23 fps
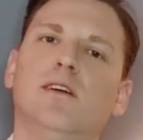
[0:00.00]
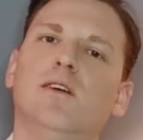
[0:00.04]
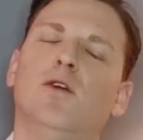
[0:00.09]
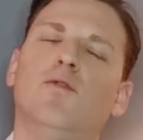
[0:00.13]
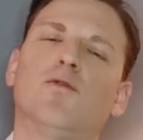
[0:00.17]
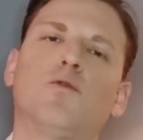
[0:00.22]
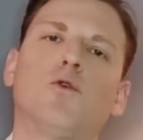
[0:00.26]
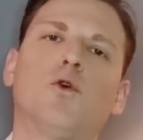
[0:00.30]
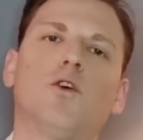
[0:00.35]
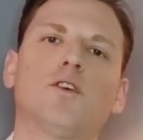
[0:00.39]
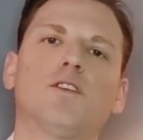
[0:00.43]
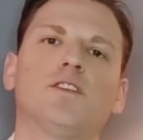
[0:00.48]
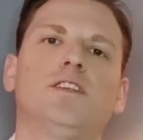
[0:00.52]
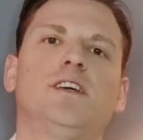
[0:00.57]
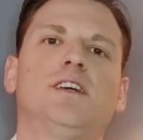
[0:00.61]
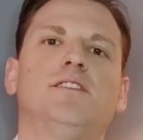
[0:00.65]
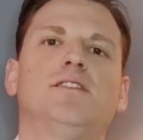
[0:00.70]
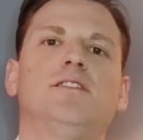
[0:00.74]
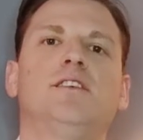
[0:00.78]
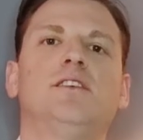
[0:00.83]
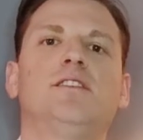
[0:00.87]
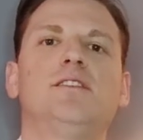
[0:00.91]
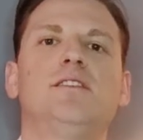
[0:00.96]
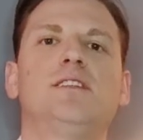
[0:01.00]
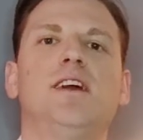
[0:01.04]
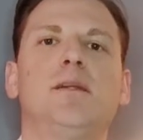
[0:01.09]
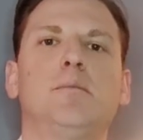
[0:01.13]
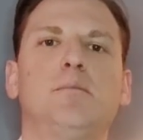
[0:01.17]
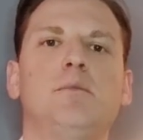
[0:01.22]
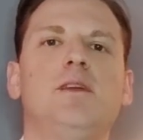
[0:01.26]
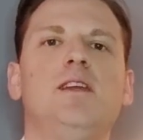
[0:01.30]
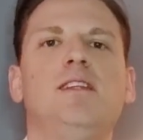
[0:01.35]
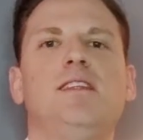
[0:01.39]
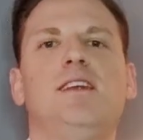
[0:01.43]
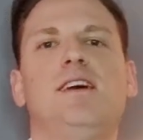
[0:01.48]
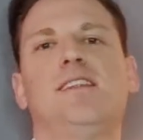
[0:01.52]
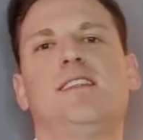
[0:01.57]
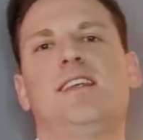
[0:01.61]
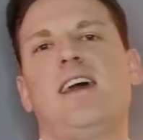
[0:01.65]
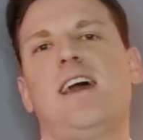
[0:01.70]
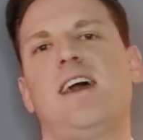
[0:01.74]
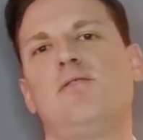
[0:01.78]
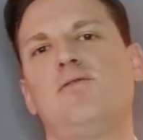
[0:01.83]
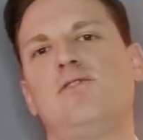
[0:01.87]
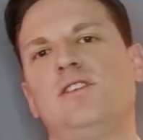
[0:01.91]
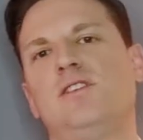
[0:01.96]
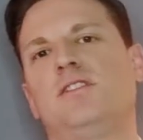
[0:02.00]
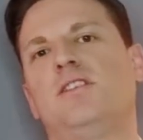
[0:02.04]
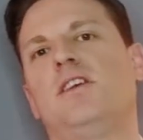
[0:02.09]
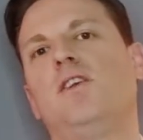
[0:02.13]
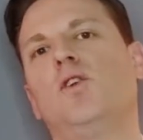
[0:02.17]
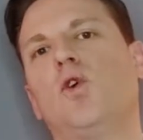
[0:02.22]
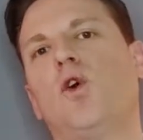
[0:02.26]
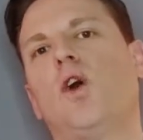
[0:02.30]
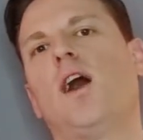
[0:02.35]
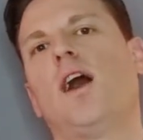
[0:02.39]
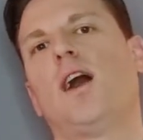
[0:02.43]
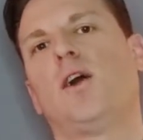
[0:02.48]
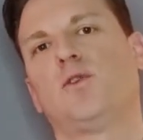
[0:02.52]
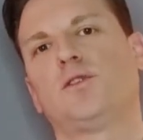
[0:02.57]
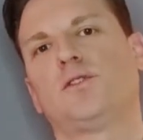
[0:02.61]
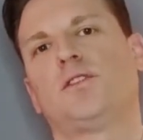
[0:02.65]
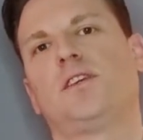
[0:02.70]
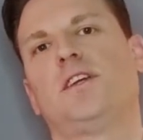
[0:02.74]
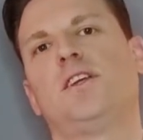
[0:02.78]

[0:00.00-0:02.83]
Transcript: Of course, that does not mean that every single house